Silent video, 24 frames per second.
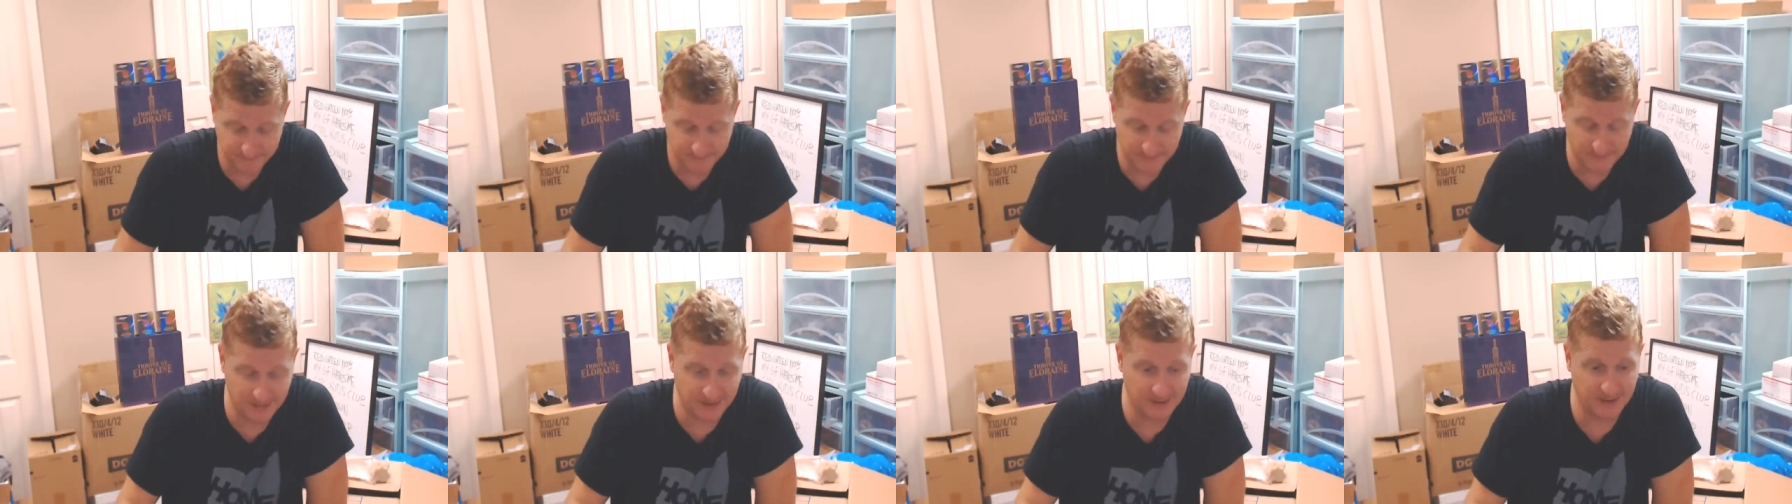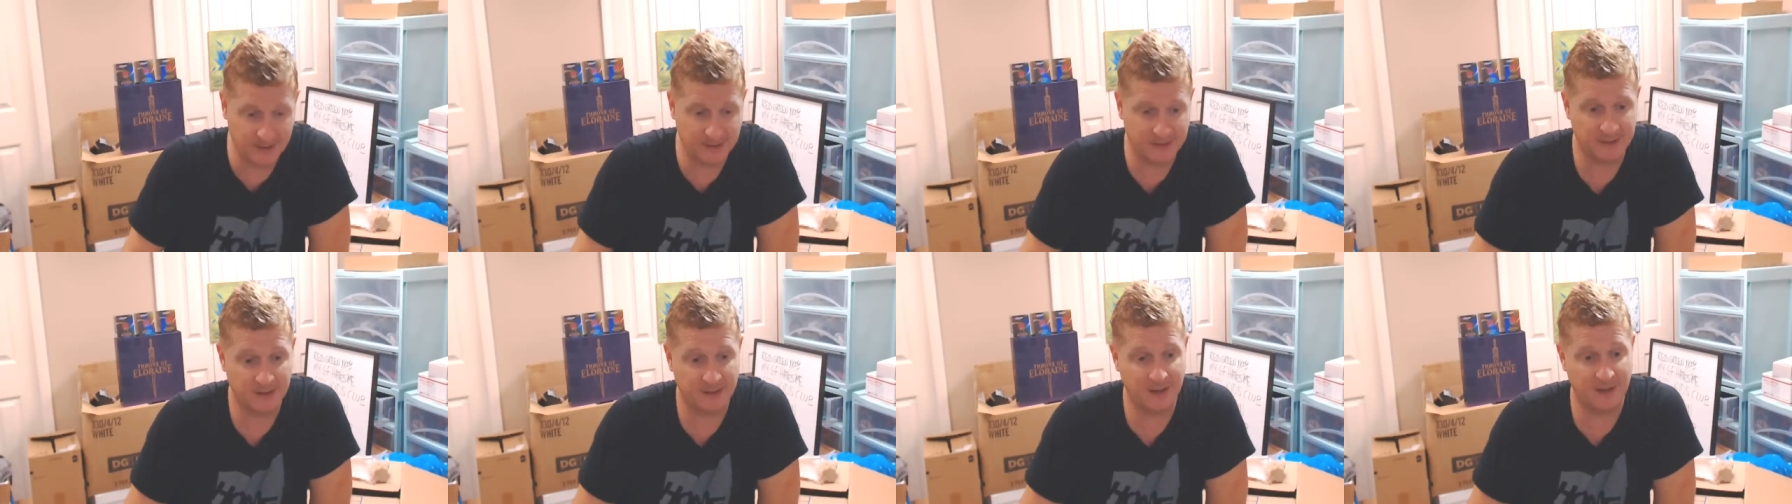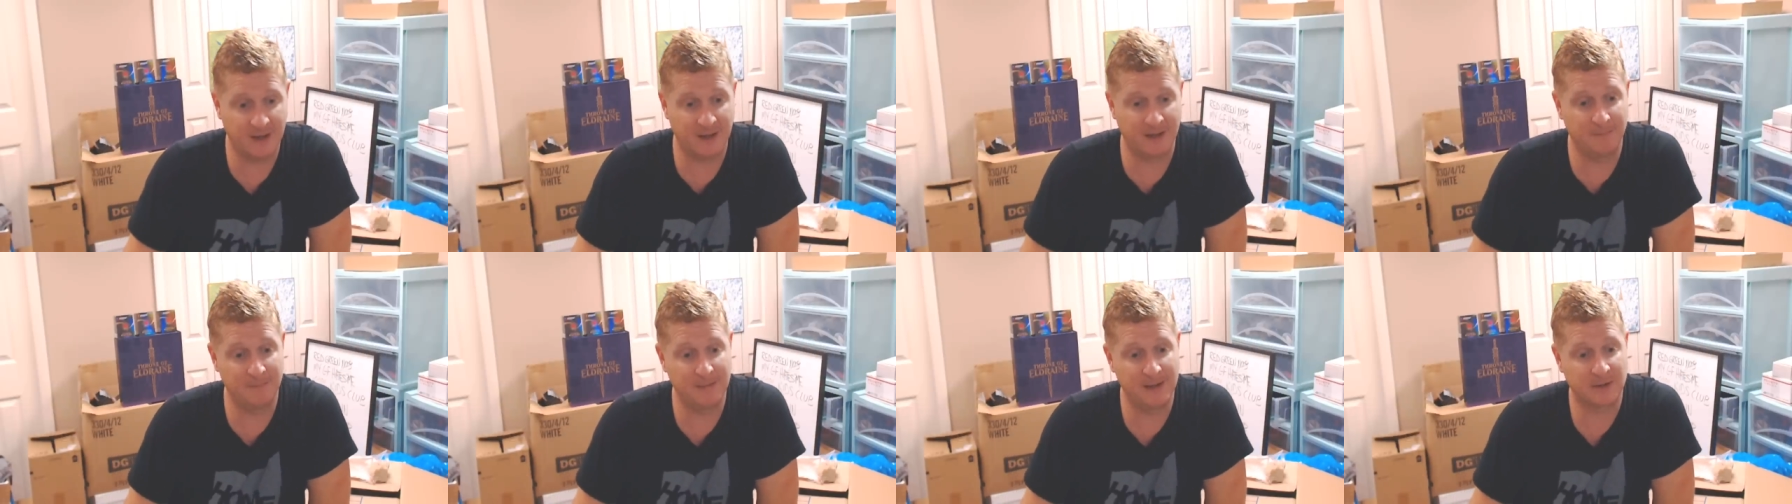and
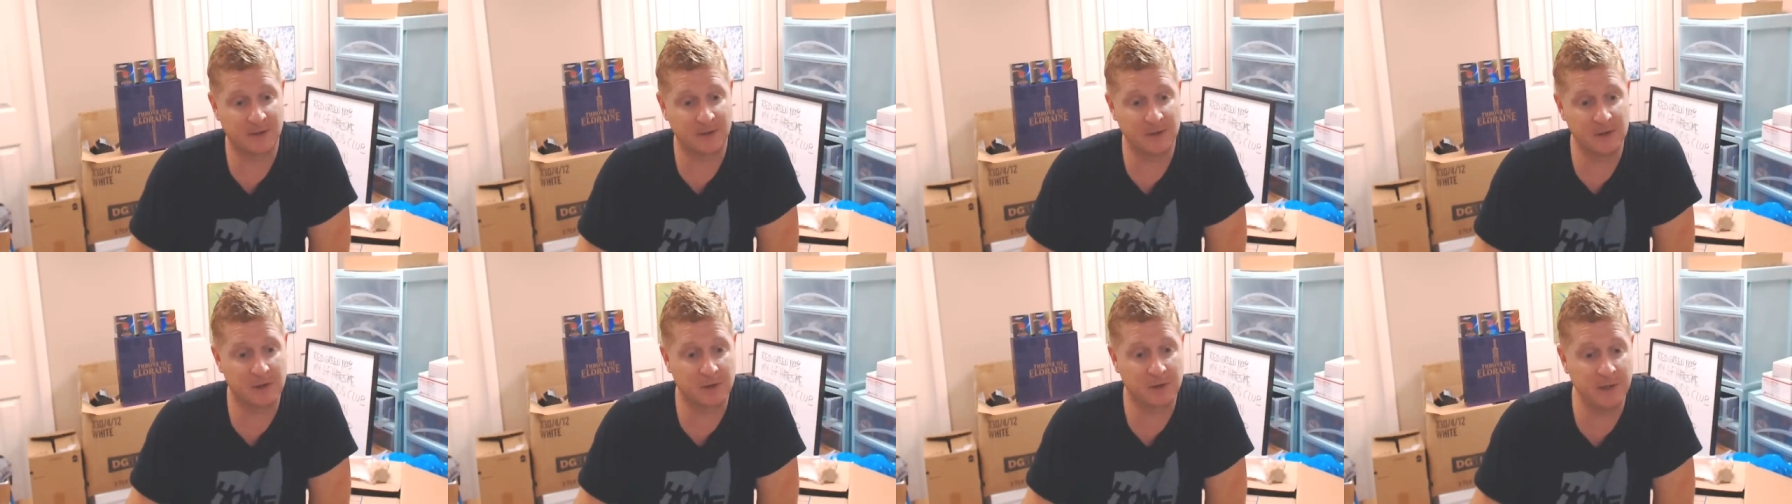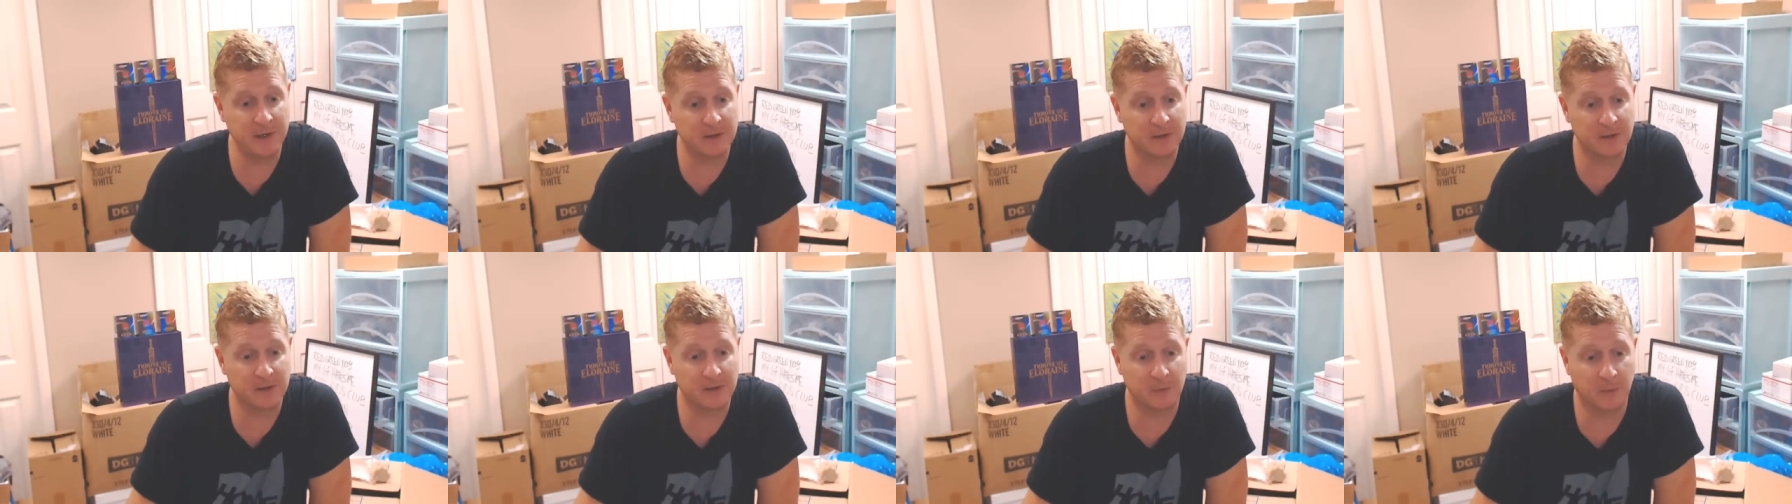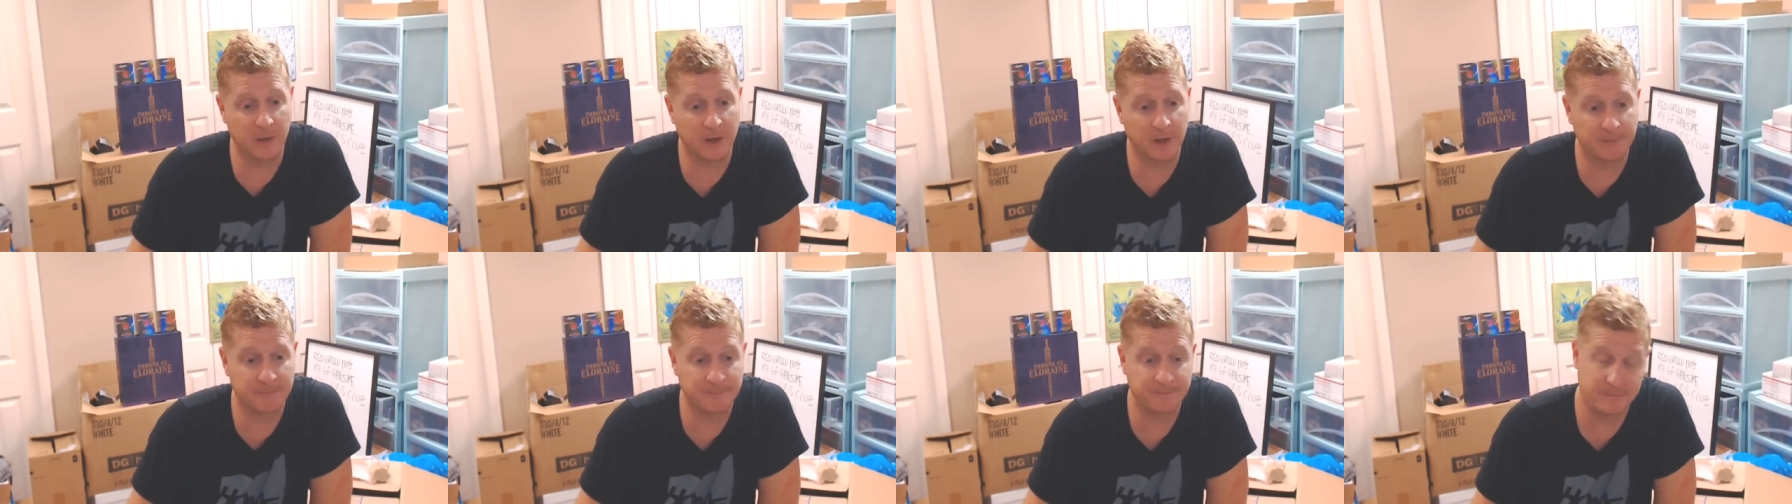uh, make sure you clean your
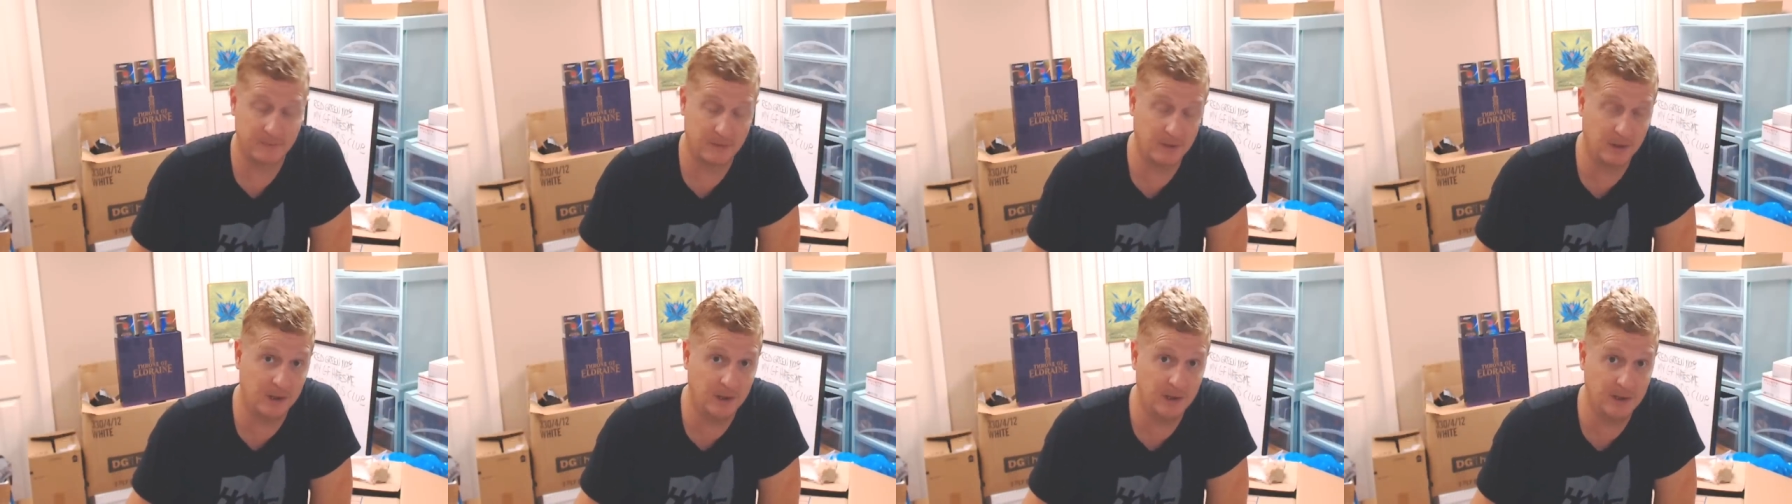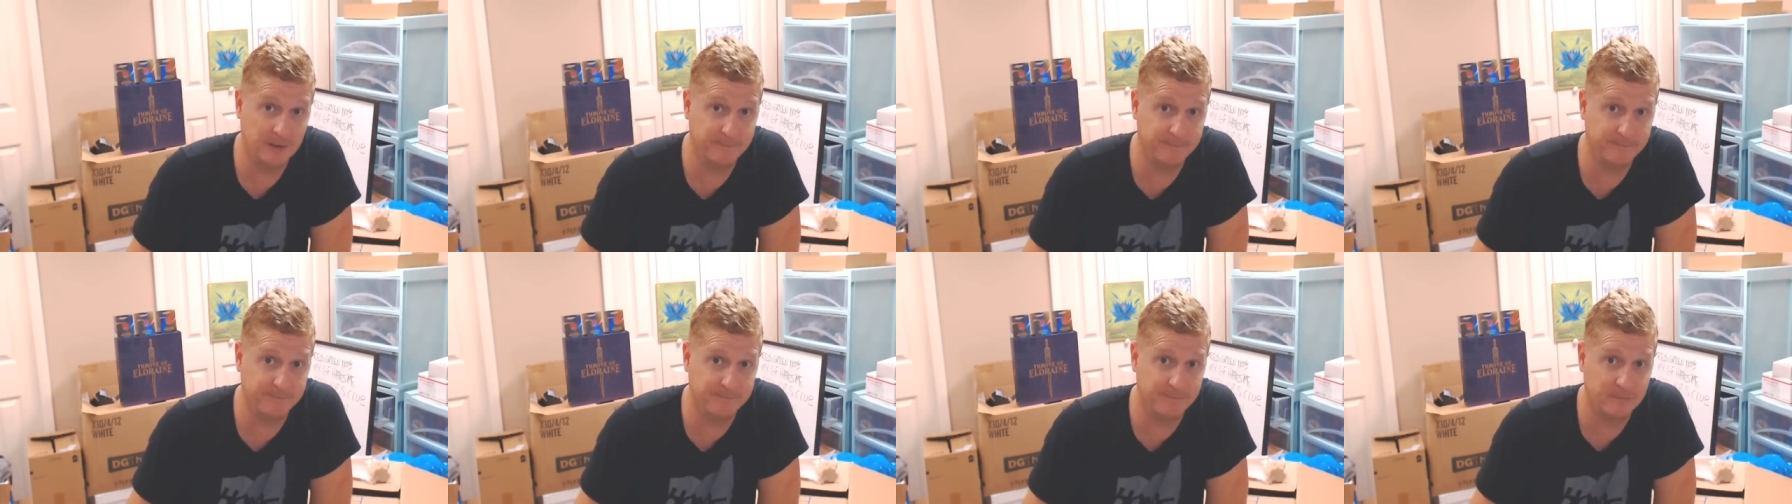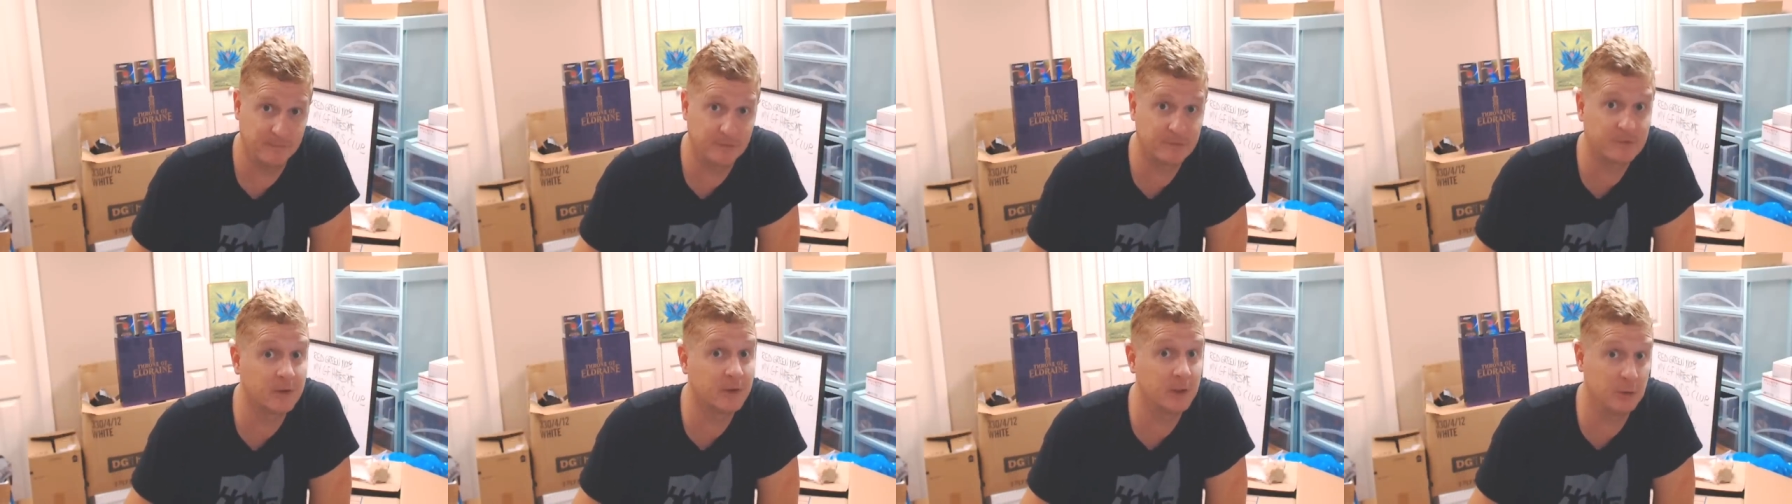underwear. All right,
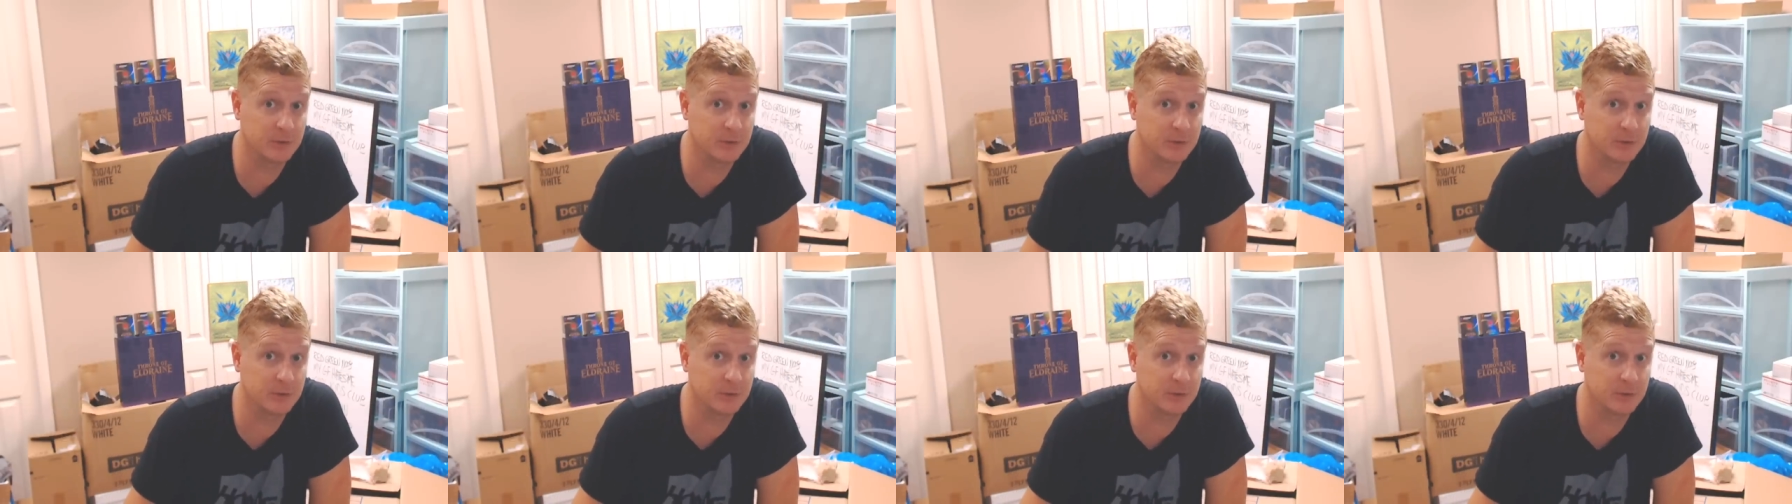skadoosh